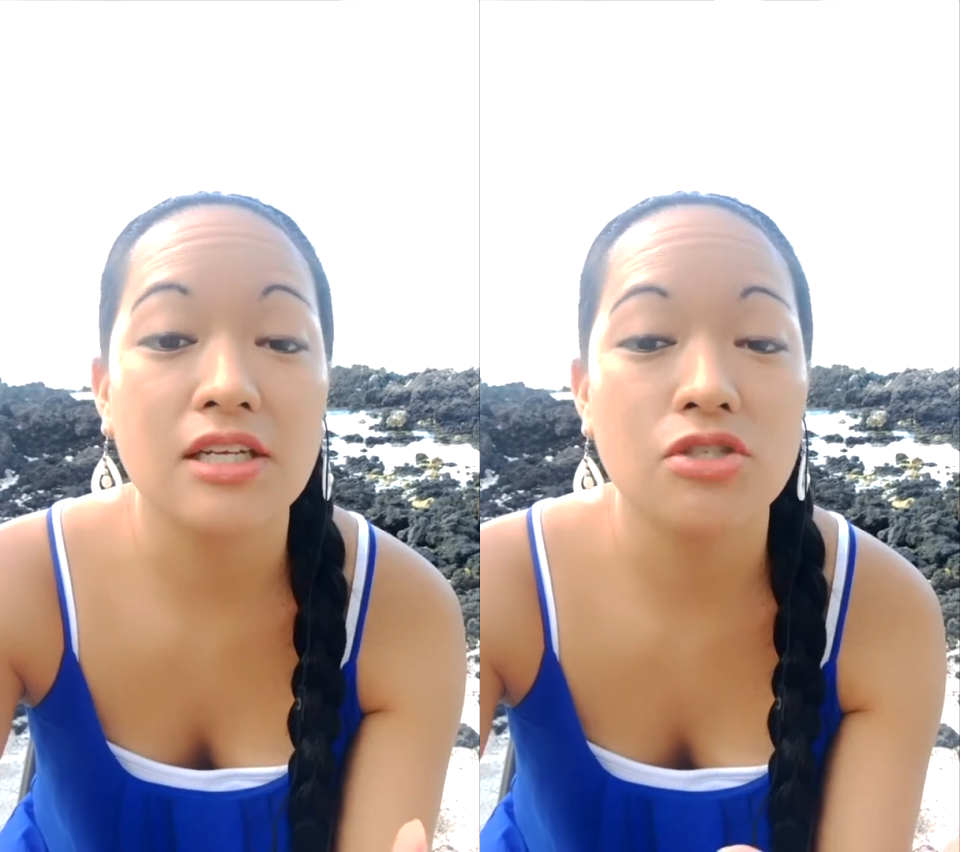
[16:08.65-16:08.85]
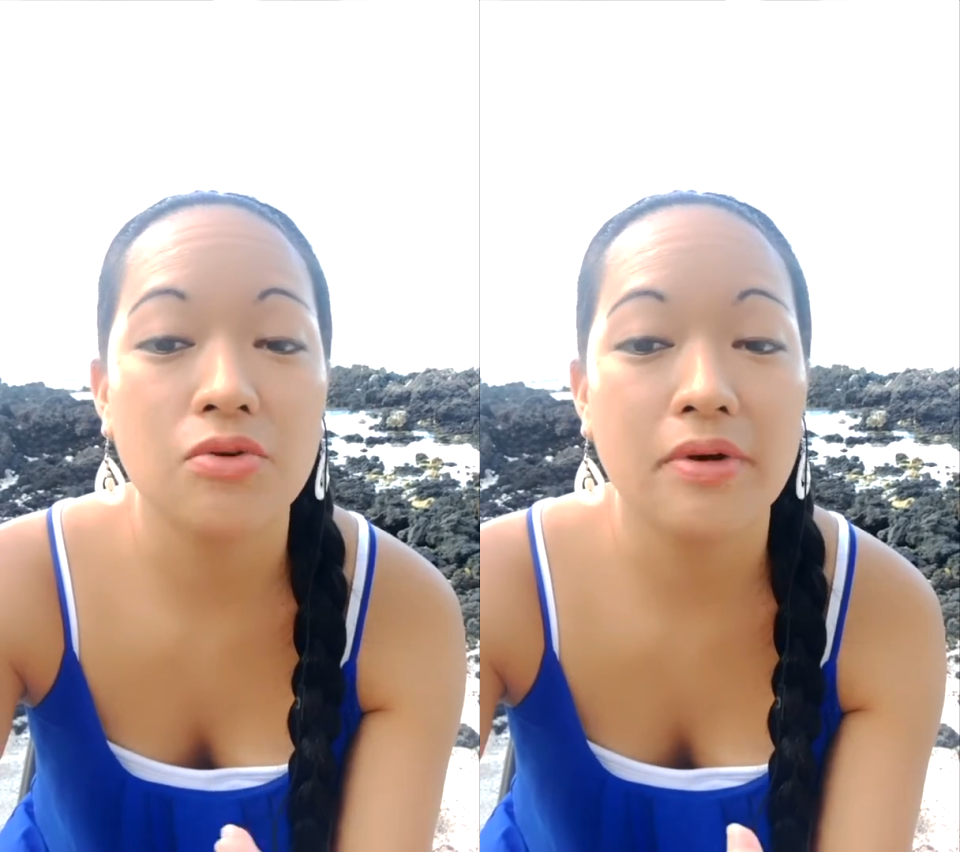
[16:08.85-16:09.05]

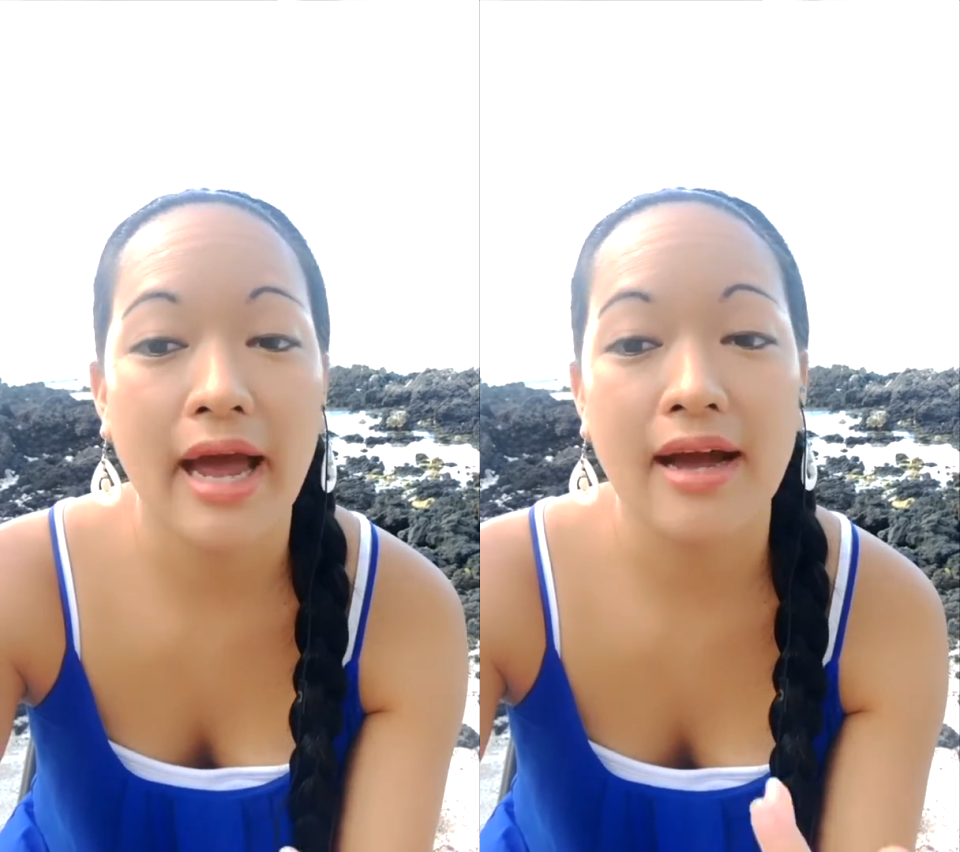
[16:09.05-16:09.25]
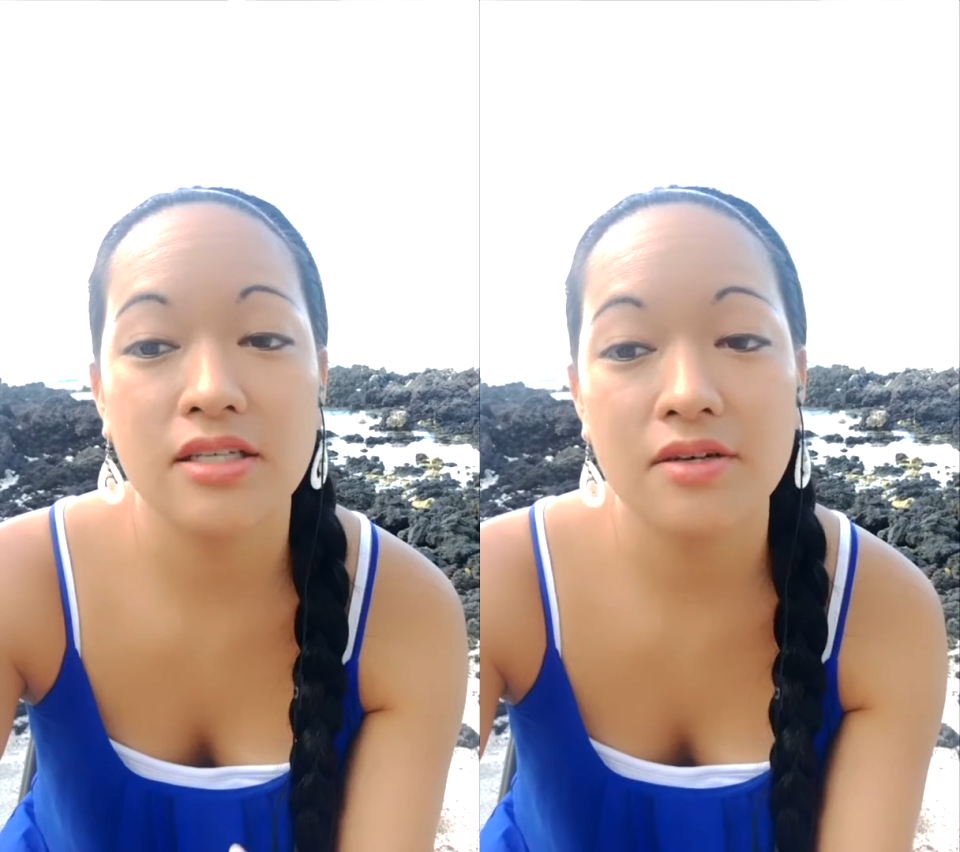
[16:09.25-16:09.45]
and doing
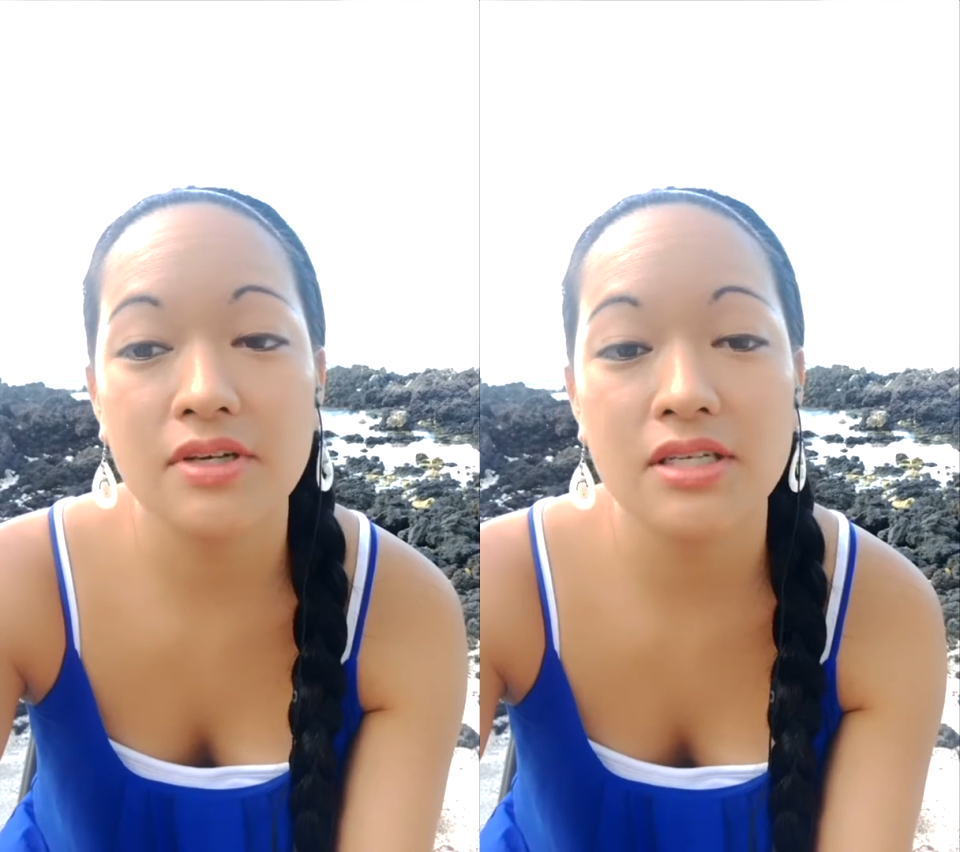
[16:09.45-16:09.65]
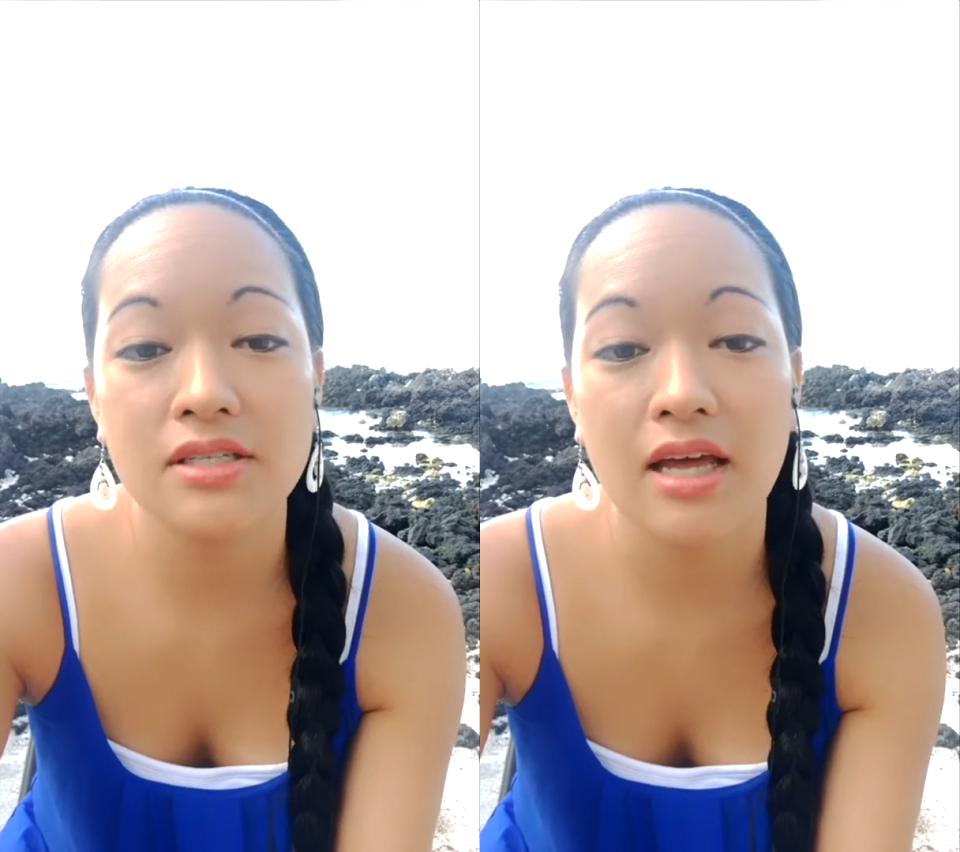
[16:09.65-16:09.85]

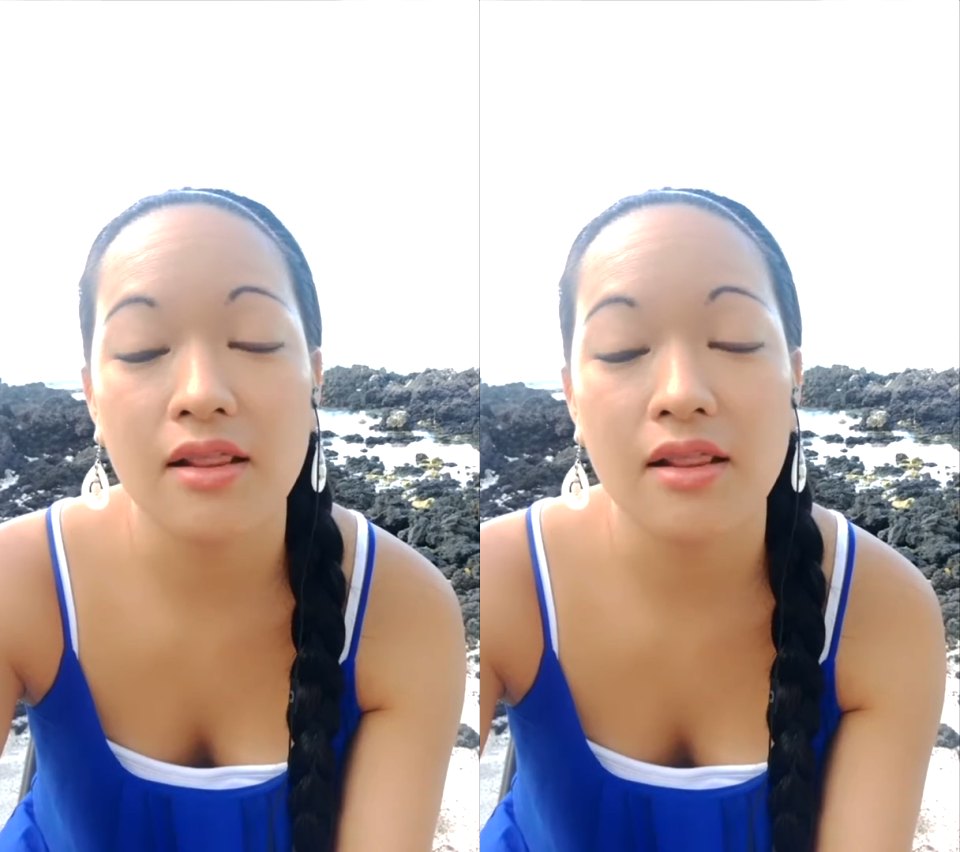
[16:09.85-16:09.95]
activities that